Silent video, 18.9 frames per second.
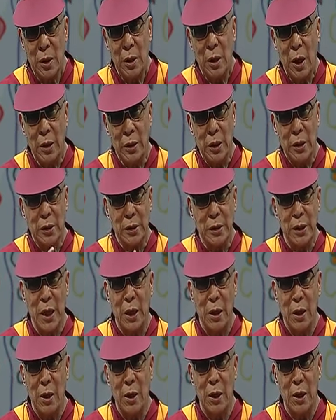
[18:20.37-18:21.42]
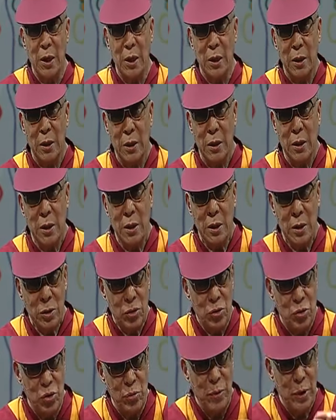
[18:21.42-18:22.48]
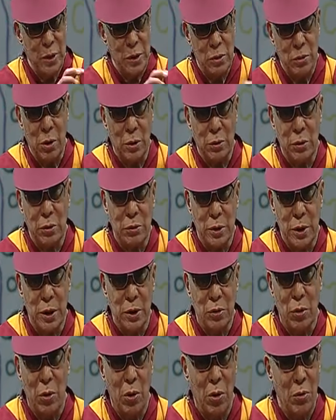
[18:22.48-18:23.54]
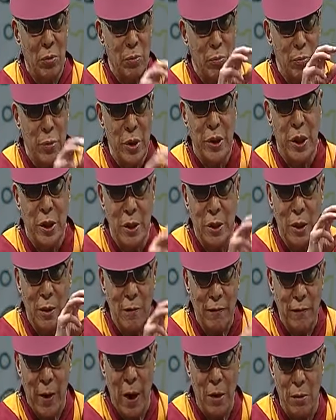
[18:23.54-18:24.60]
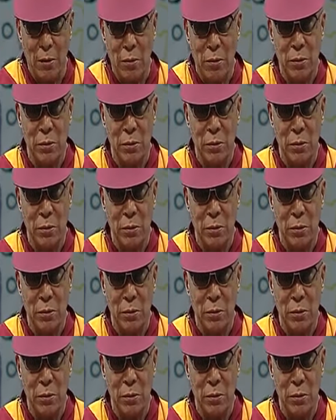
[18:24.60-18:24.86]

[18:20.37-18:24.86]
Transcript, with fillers: And then secondly, too much concentrate on material value.